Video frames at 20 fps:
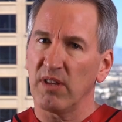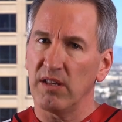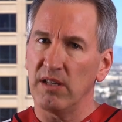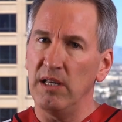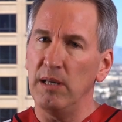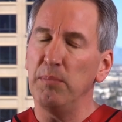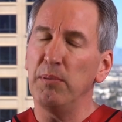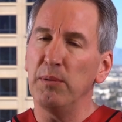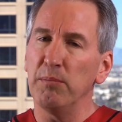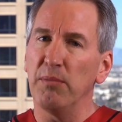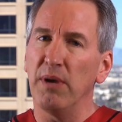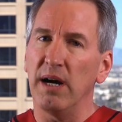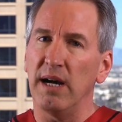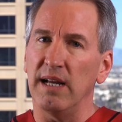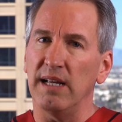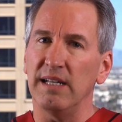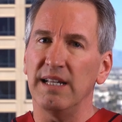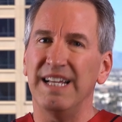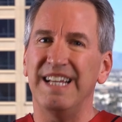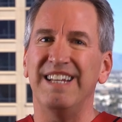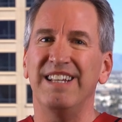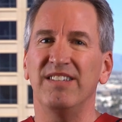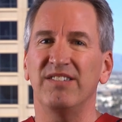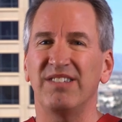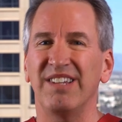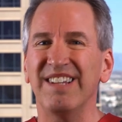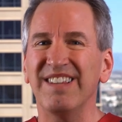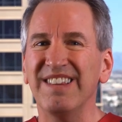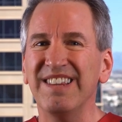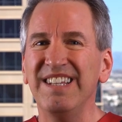keep in mind, it
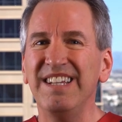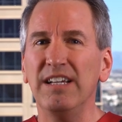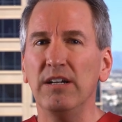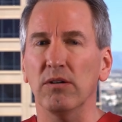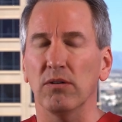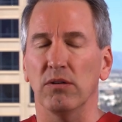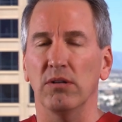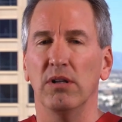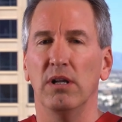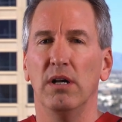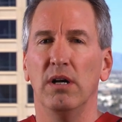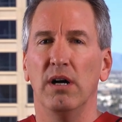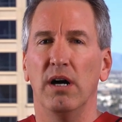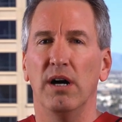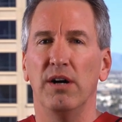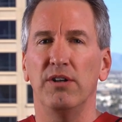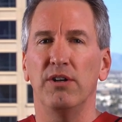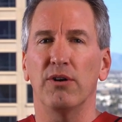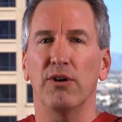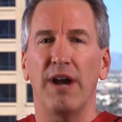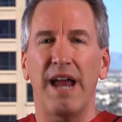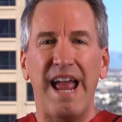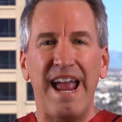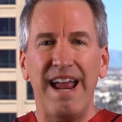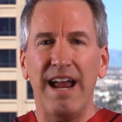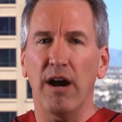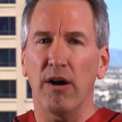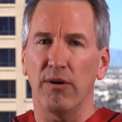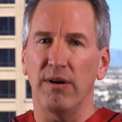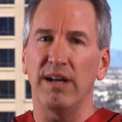is illegal under
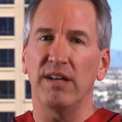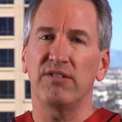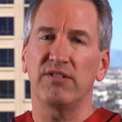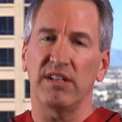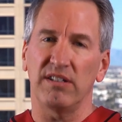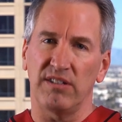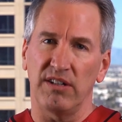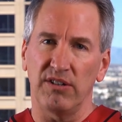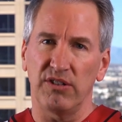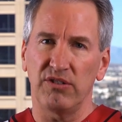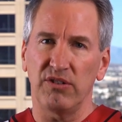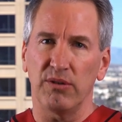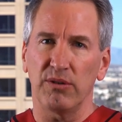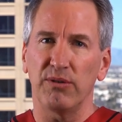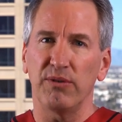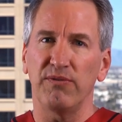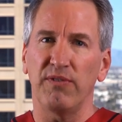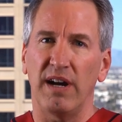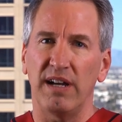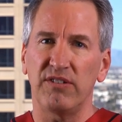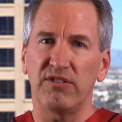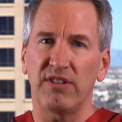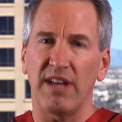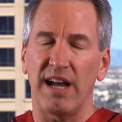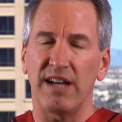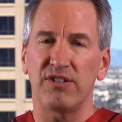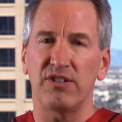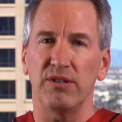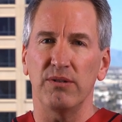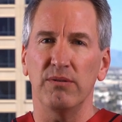ARS, that's Arizona Revised
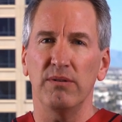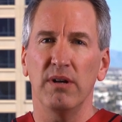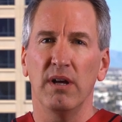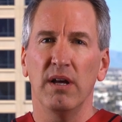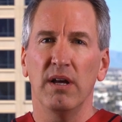Statute